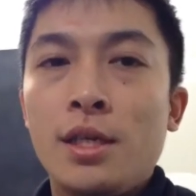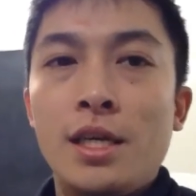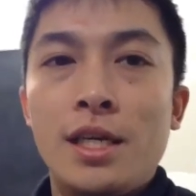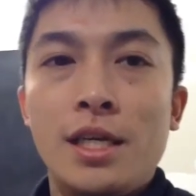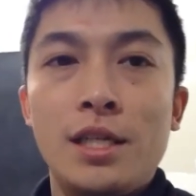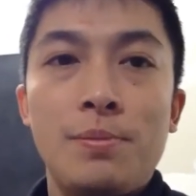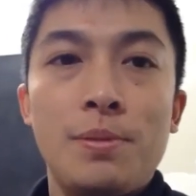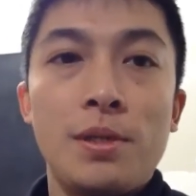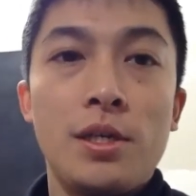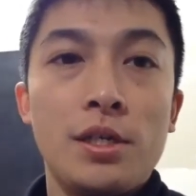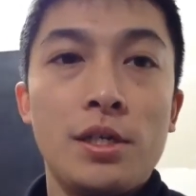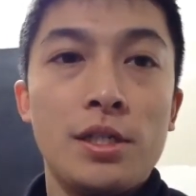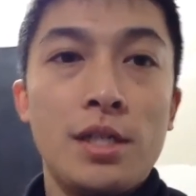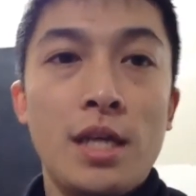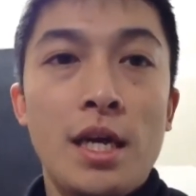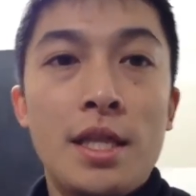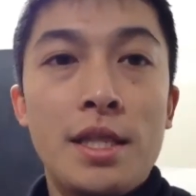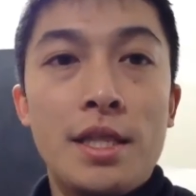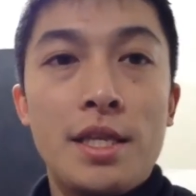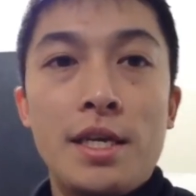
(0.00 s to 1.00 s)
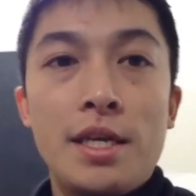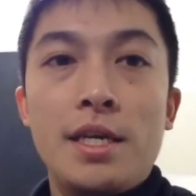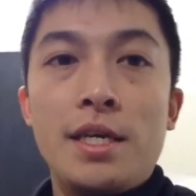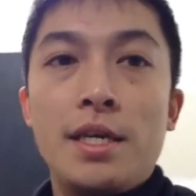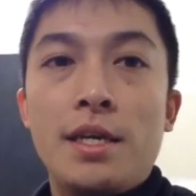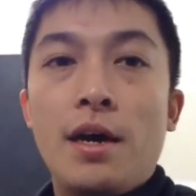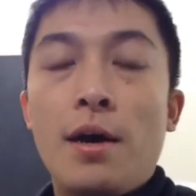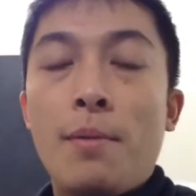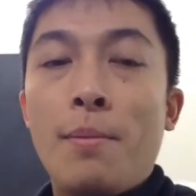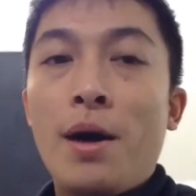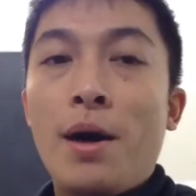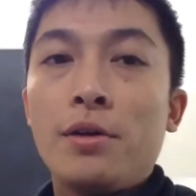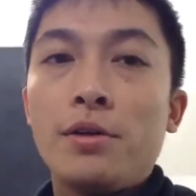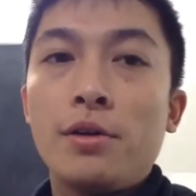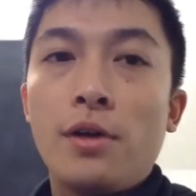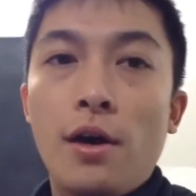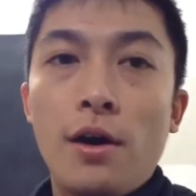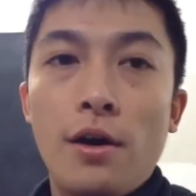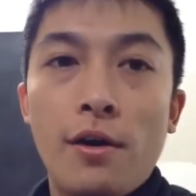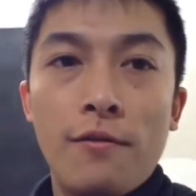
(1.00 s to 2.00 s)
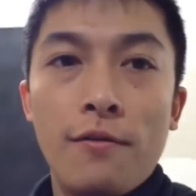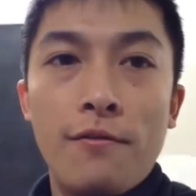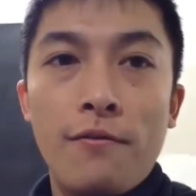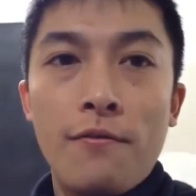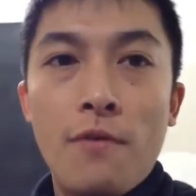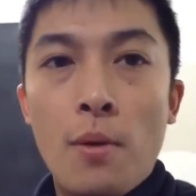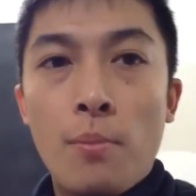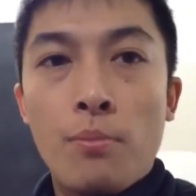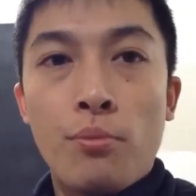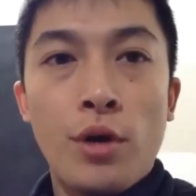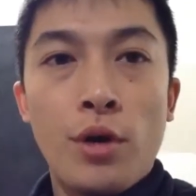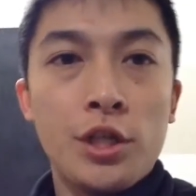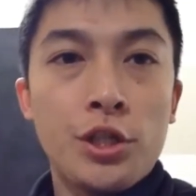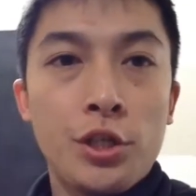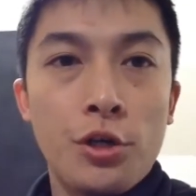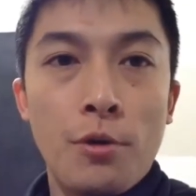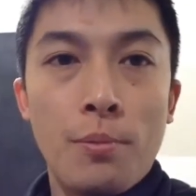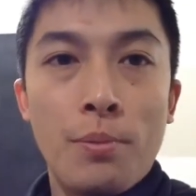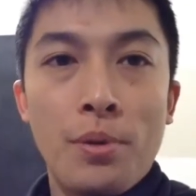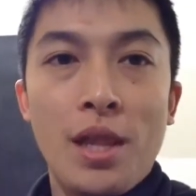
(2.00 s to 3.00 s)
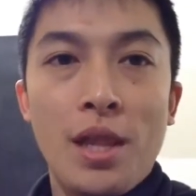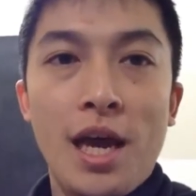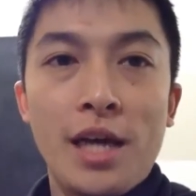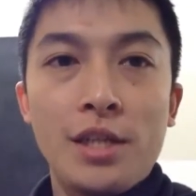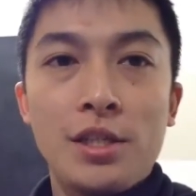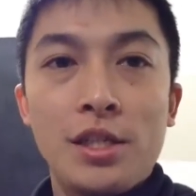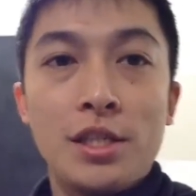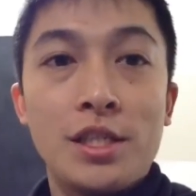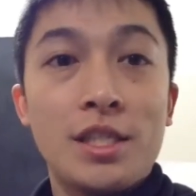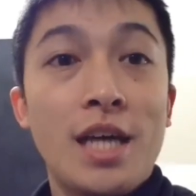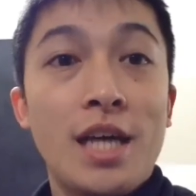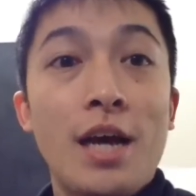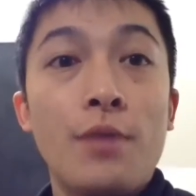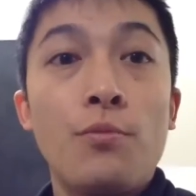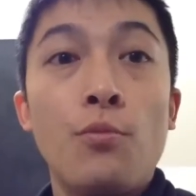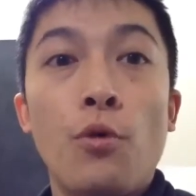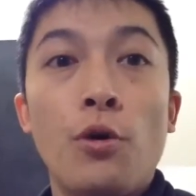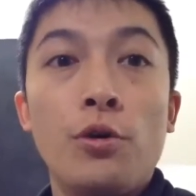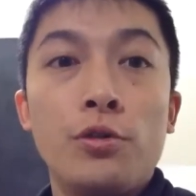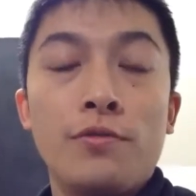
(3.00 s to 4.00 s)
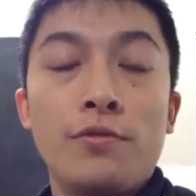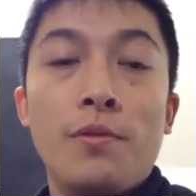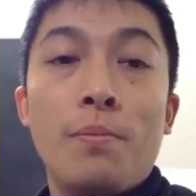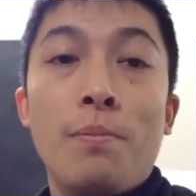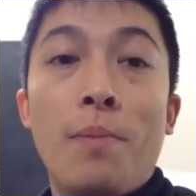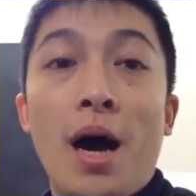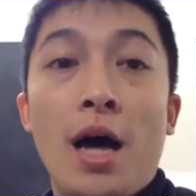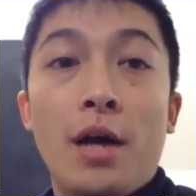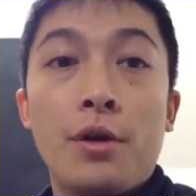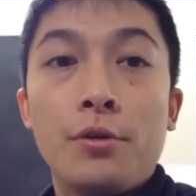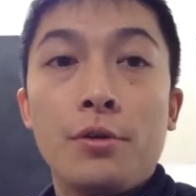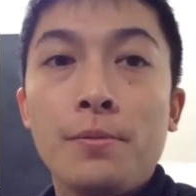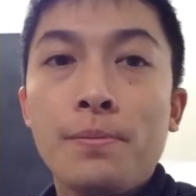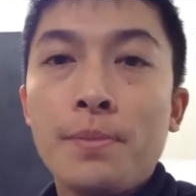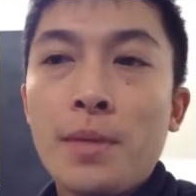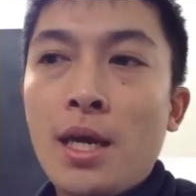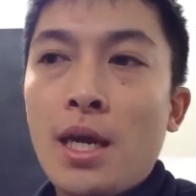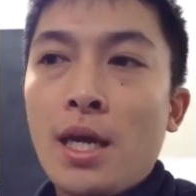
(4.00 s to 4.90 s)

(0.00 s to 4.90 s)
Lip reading: is because the amount of pressure applied to the side walls of the bottle